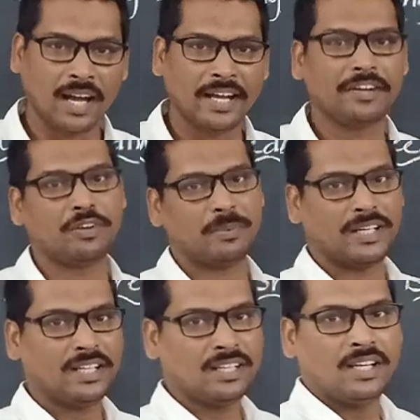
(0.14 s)
Hi
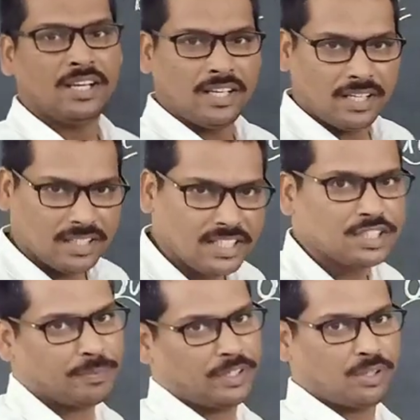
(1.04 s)
everybody. In this
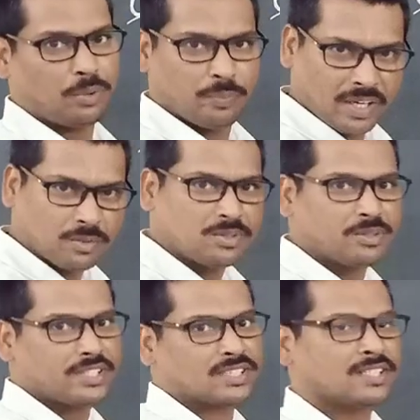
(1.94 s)
video we are going to
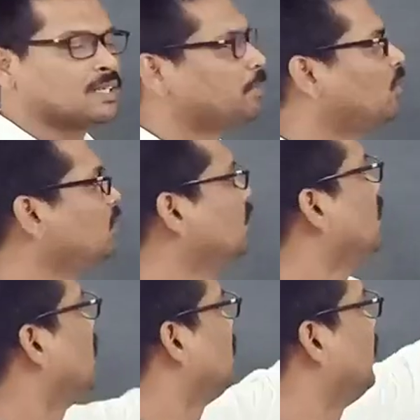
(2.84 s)
discuss
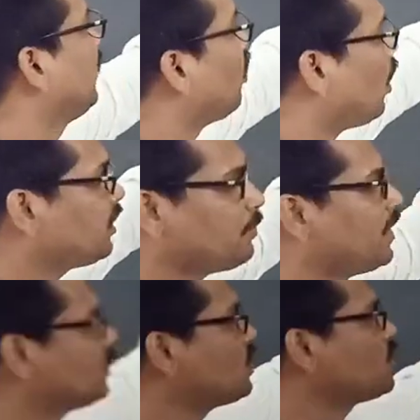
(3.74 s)
about the
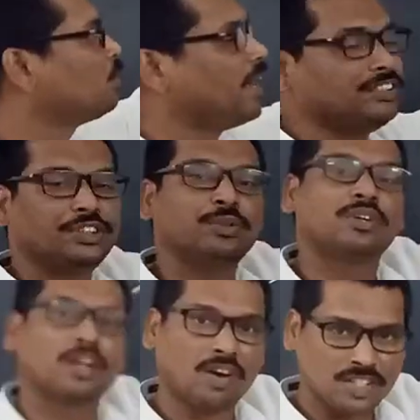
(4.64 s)
contrivances to ensure
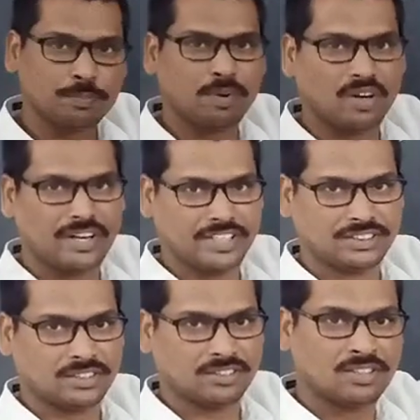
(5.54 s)
cross
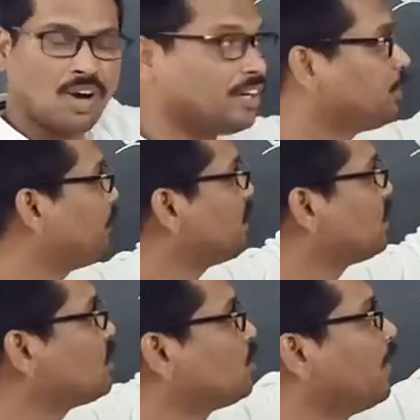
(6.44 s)
pollination.
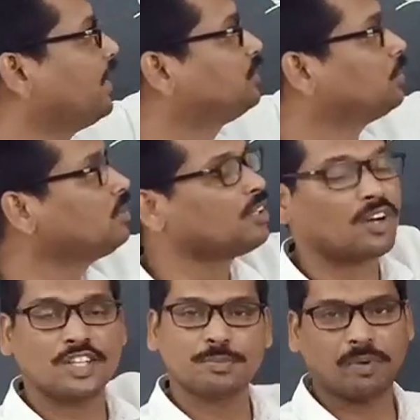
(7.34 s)
Contrivances to ensure
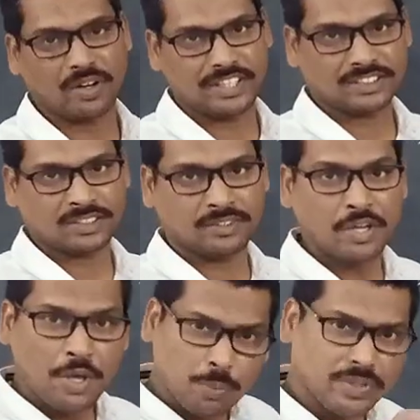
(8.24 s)
cross pollination,
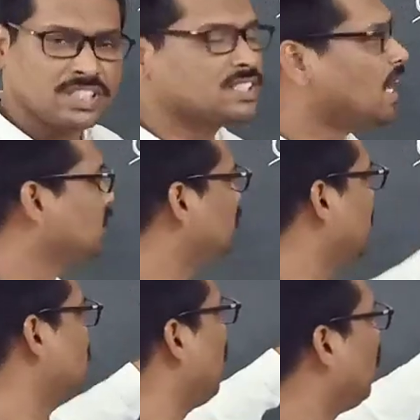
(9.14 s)
which is
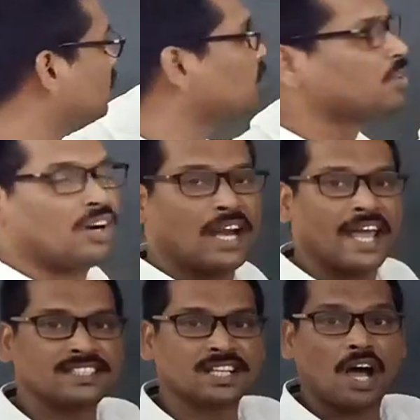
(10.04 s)
otherwise also called
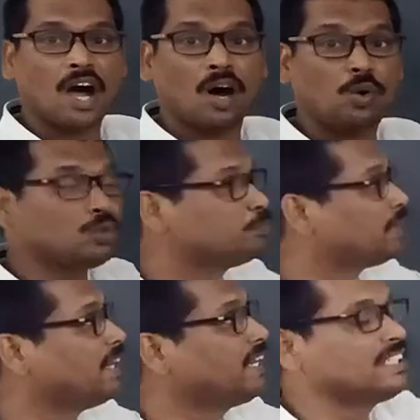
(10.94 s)
as
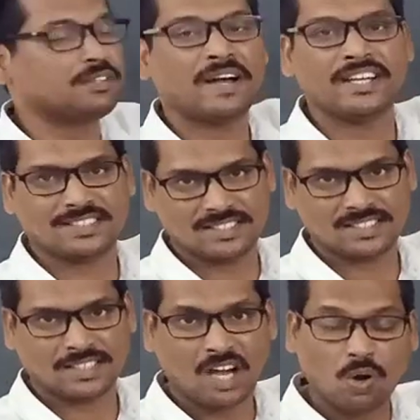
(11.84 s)
outbreeding
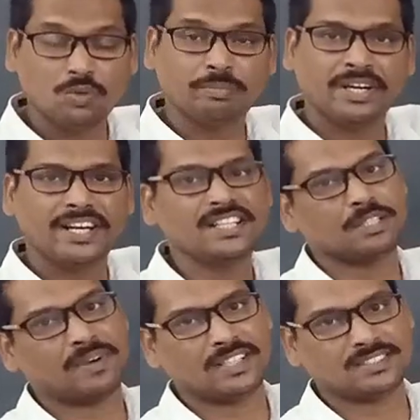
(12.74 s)
devices. Outbreeding
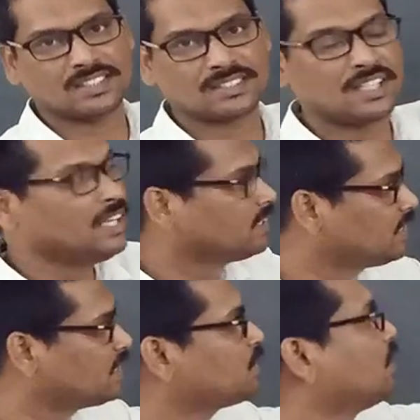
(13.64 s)
devices.
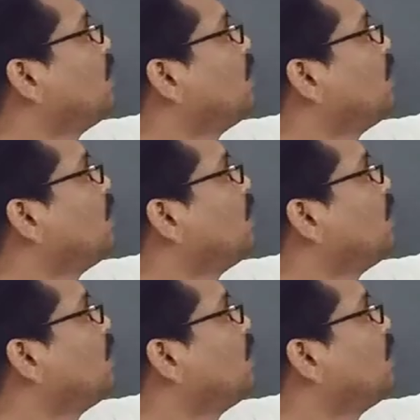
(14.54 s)
This is